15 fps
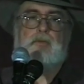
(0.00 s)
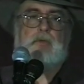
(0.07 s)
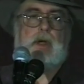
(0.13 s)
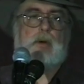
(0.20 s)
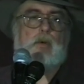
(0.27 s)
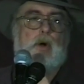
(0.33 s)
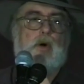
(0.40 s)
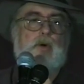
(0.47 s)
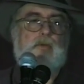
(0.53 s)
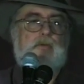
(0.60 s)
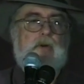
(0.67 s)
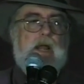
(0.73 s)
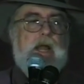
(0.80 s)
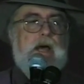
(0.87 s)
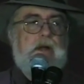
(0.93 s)
Pharaoh who
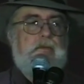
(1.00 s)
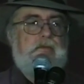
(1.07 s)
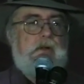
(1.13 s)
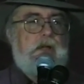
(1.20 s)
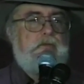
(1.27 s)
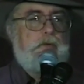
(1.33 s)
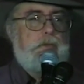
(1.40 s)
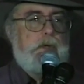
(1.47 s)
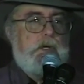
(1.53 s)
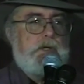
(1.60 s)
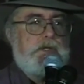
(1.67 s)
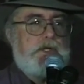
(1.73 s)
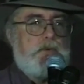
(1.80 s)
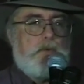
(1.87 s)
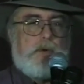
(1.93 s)
fell out of favor
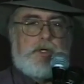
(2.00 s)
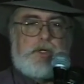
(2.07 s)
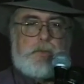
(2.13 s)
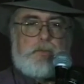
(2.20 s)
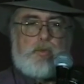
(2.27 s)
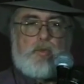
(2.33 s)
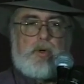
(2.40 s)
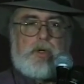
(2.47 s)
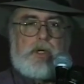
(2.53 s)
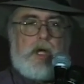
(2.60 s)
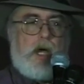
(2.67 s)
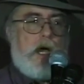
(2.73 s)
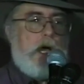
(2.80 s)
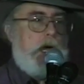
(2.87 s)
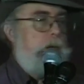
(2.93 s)
because he worshiped one
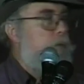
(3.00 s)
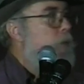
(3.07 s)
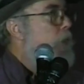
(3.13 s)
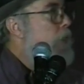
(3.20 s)
God.